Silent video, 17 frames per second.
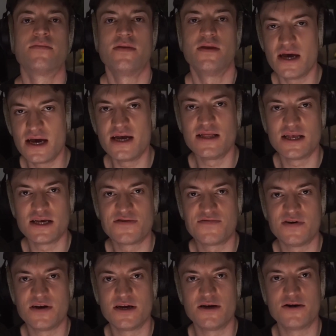In this
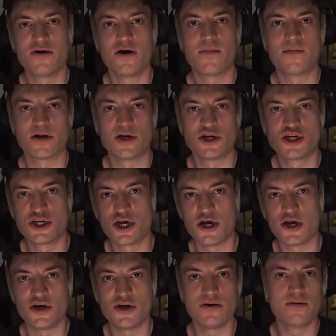video, I'm going to
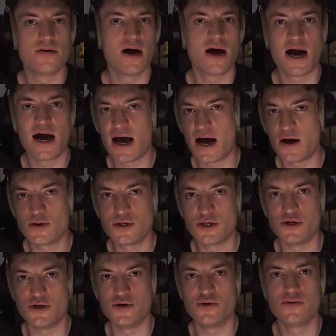show you how
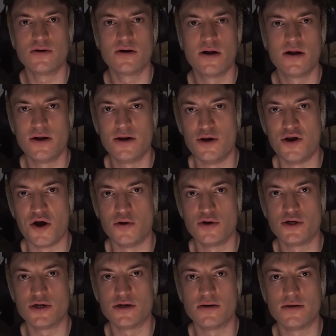to
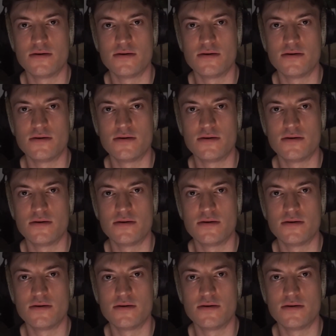Notion.